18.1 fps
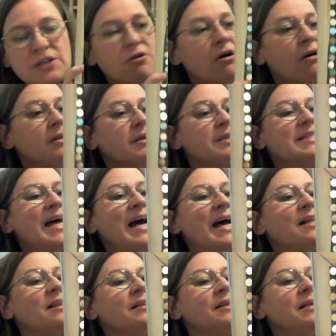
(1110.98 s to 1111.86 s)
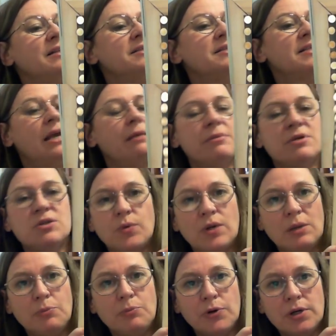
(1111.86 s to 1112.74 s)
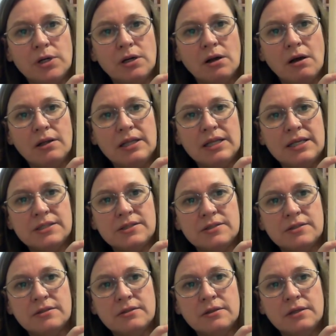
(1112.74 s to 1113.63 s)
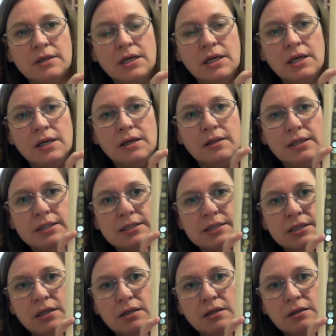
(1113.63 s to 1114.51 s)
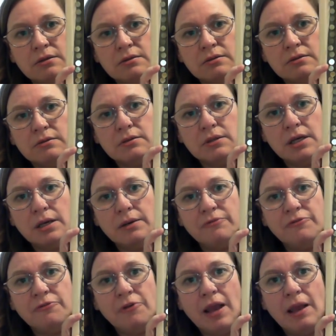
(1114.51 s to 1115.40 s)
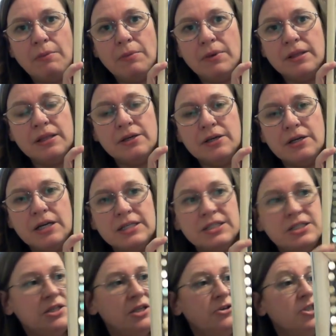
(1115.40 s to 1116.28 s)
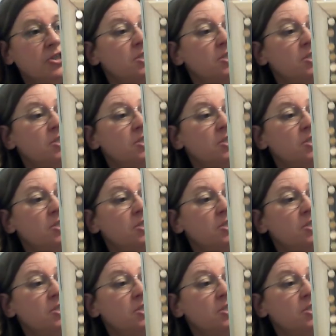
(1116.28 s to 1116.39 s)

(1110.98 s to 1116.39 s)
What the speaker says: they're all exactly the same as when I put it on this little frame. They're